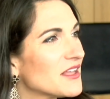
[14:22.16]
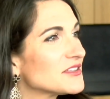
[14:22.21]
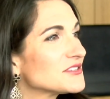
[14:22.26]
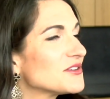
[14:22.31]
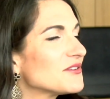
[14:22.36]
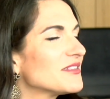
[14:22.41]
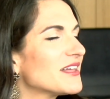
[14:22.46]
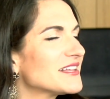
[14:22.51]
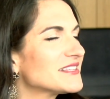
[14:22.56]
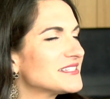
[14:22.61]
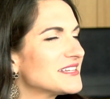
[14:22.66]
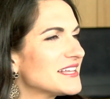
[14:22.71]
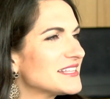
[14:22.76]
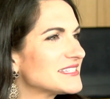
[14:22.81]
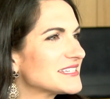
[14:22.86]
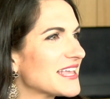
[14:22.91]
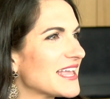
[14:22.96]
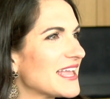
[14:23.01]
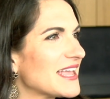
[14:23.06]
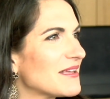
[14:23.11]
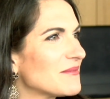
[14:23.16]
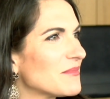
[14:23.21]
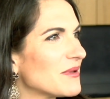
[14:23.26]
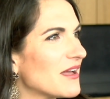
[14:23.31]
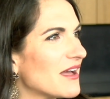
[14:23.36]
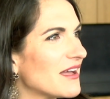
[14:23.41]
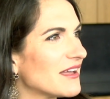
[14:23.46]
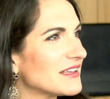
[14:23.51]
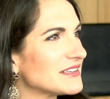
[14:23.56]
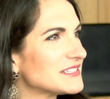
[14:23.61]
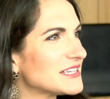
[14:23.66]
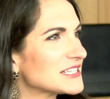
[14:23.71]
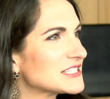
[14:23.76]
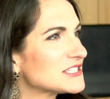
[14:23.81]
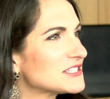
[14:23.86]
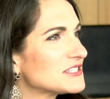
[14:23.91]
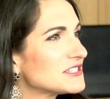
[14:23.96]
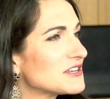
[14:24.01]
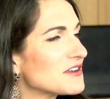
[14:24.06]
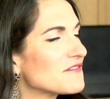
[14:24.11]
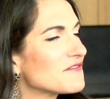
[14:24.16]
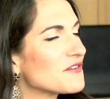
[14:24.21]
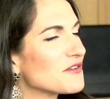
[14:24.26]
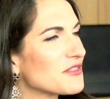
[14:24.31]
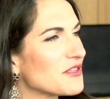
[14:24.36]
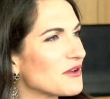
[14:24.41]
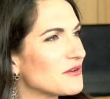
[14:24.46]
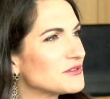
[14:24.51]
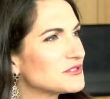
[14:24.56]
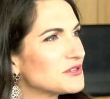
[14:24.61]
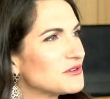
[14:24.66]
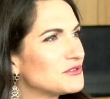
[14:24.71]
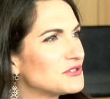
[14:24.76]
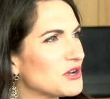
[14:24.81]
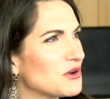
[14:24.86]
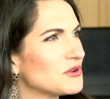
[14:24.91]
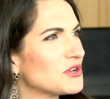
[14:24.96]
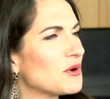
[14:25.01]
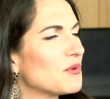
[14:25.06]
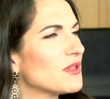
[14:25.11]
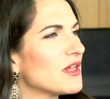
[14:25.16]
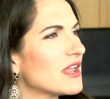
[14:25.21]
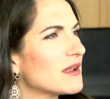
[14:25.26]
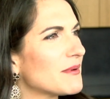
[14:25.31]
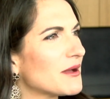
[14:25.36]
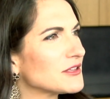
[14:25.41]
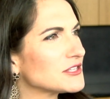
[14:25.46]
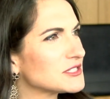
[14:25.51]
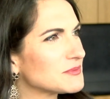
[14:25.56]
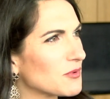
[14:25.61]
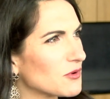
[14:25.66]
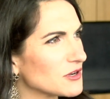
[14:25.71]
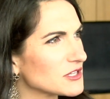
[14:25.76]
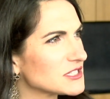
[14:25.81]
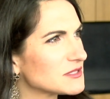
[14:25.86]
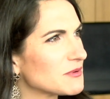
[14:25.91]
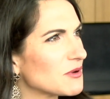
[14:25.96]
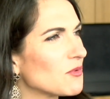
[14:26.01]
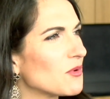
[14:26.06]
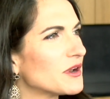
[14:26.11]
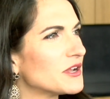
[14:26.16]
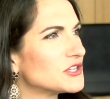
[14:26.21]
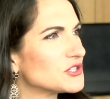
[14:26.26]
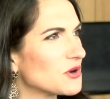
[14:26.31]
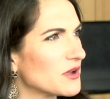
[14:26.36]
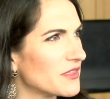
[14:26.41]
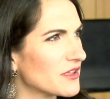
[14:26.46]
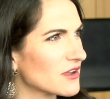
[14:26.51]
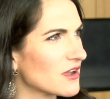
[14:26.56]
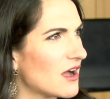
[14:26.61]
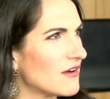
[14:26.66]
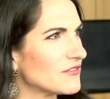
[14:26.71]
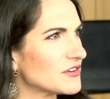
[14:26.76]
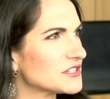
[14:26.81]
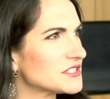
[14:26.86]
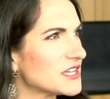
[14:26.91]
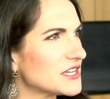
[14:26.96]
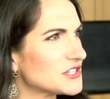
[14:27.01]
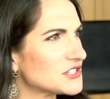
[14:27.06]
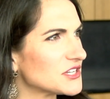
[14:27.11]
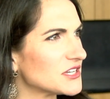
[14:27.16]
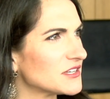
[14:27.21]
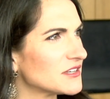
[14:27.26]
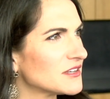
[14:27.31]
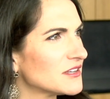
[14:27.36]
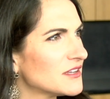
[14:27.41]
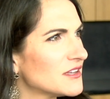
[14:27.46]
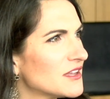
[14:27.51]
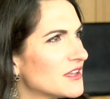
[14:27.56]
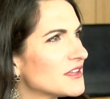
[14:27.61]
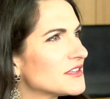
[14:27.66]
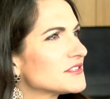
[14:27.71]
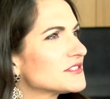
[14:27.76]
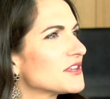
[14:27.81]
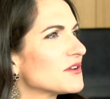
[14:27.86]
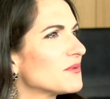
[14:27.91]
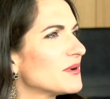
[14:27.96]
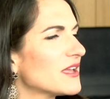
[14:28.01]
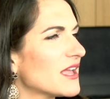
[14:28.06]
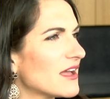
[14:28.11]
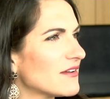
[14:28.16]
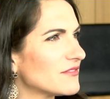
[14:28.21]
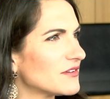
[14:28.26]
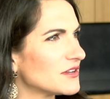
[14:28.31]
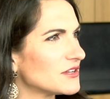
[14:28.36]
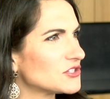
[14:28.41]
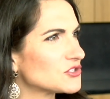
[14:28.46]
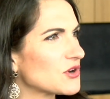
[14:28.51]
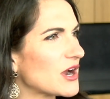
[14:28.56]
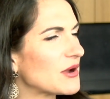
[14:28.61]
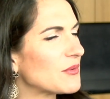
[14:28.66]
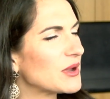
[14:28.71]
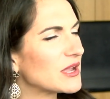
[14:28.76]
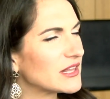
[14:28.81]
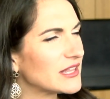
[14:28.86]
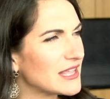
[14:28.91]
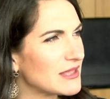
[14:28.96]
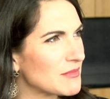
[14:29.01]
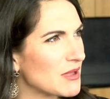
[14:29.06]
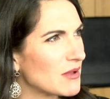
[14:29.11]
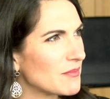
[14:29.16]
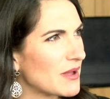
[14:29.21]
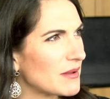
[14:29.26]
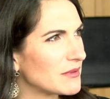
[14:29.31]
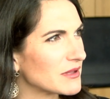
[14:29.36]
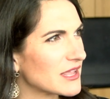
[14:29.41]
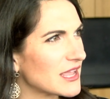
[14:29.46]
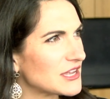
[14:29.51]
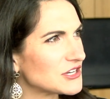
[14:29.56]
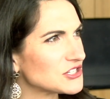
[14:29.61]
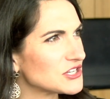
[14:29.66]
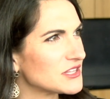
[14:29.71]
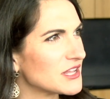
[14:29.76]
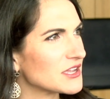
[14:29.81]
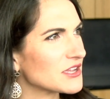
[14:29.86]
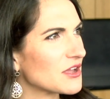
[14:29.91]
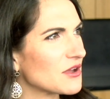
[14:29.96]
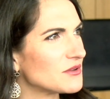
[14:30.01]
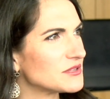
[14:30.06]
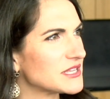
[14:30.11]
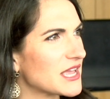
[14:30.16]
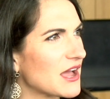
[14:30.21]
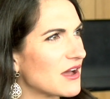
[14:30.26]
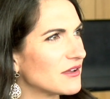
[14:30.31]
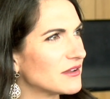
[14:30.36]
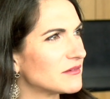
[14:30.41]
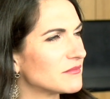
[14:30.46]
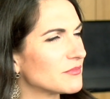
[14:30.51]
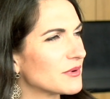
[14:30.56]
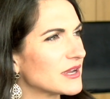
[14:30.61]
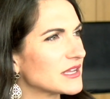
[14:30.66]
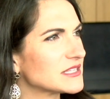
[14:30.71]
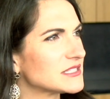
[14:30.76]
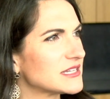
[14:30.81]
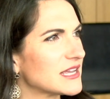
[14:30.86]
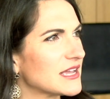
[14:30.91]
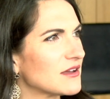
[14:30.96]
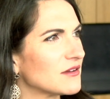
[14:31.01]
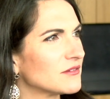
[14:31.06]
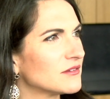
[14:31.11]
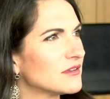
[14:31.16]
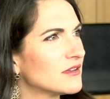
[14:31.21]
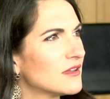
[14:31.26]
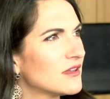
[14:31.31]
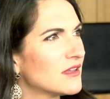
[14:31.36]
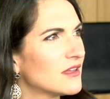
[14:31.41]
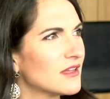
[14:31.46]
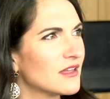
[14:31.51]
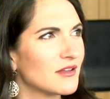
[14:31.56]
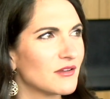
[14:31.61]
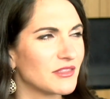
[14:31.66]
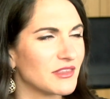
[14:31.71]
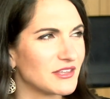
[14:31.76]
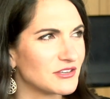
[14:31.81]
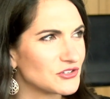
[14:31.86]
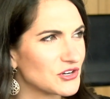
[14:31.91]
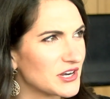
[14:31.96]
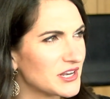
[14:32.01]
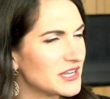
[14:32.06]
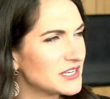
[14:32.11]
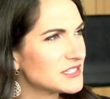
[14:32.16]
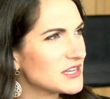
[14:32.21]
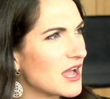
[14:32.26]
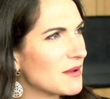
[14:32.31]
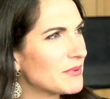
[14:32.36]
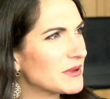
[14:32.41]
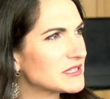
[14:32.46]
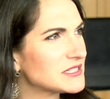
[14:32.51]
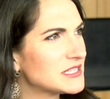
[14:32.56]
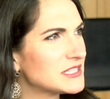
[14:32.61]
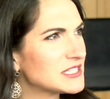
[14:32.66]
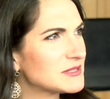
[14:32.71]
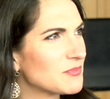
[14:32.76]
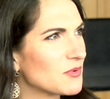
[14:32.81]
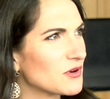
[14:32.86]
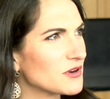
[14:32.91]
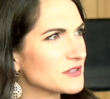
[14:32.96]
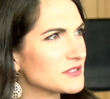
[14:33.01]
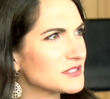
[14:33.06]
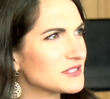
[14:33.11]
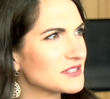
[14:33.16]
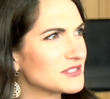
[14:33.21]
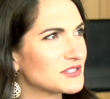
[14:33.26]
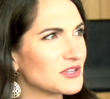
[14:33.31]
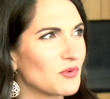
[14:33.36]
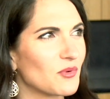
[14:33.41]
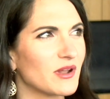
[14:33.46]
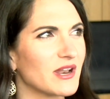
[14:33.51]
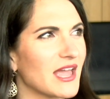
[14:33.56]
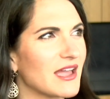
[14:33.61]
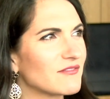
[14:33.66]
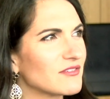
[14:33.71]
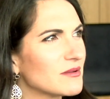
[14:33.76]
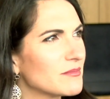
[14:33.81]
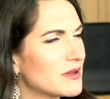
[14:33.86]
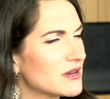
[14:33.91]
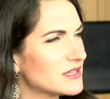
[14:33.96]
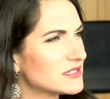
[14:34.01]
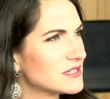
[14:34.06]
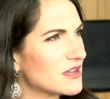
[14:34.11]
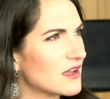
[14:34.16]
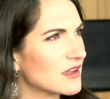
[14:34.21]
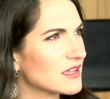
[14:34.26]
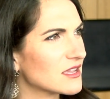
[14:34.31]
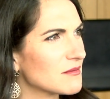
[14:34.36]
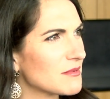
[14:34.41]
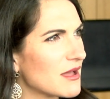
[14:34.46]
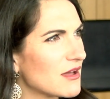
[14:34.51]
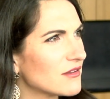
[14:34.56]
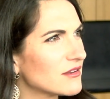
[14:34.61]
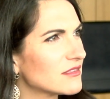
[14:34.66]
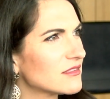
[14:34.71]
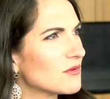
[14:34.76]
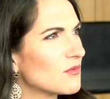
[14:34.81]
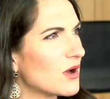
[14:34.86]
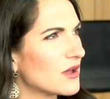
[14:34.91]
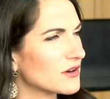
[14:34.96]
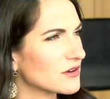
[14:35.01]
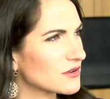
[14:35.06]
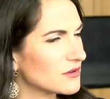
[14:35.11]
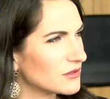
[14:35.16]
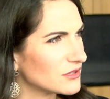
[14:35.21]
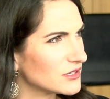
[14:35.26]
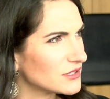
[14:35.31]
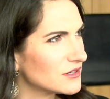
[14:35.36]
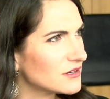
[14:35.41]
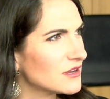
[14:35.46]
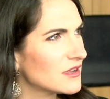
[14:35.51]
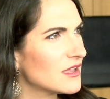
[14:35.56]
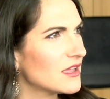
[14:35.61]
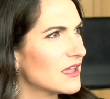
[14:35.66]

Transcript: So, Last Night's Game exists for those who don't know a lot about sports but want to join the conversation. So we have a tri-weekly email publication that goes out and breaks down the trending topics in sports, so what everybody's talking about at the water cooler,